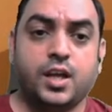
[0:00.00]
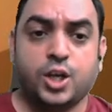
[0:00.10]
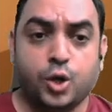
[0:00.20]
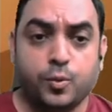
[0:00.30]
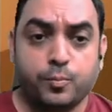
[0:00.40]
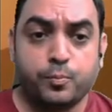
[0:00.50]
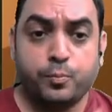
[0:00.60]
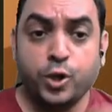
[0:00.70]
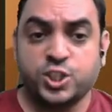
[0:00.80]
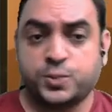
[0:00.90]
Now
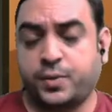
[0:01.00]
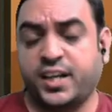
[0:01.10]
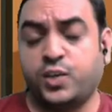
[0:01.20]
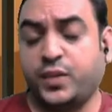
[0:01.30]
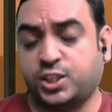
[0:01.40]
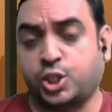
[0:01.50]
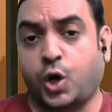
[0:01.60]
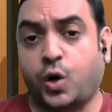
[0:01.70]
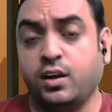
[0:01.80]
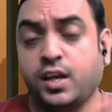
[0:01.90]
bull spread with
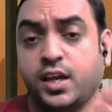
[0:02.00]
call.